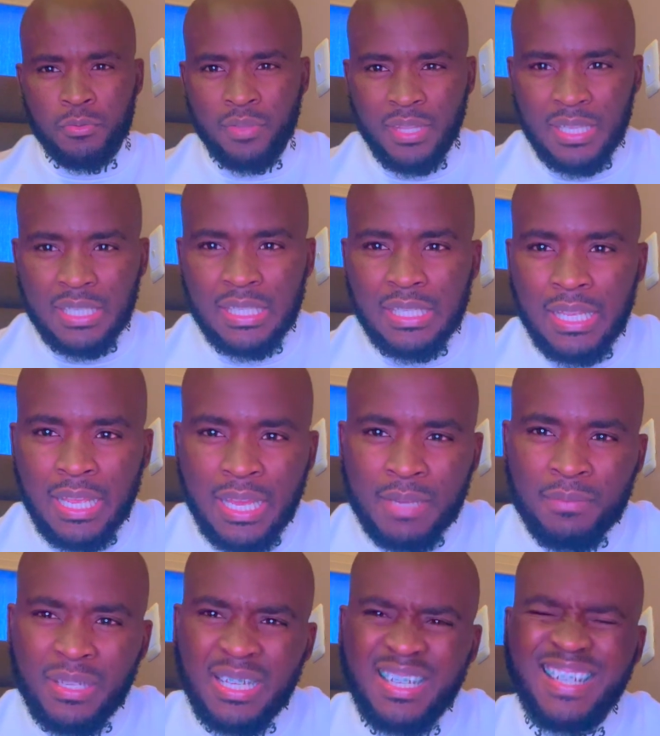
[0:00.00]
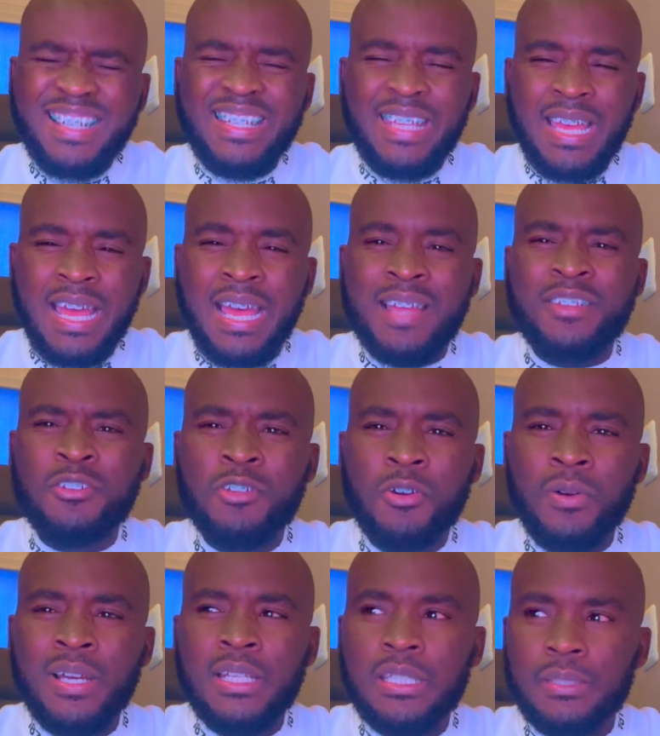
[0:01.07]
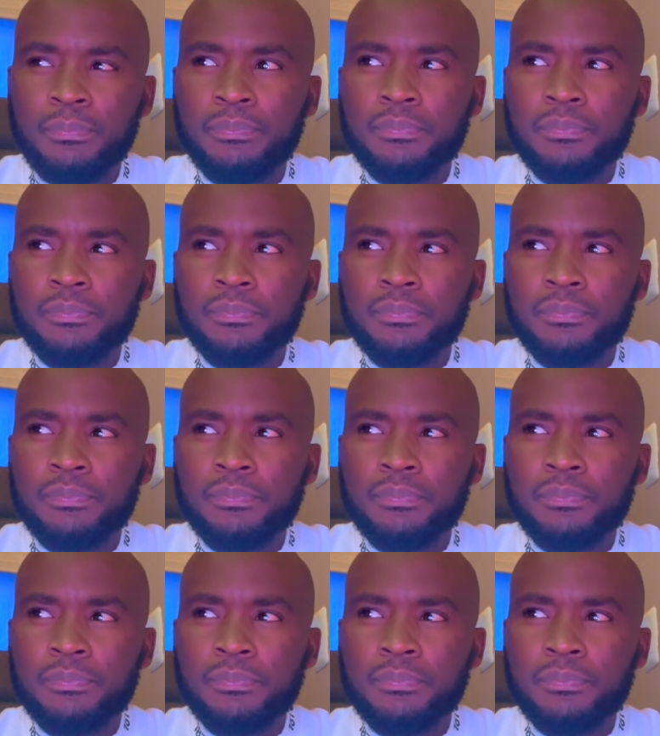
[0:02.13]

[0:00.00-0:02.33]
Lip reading: to this year, I'm like, yeah, you know what?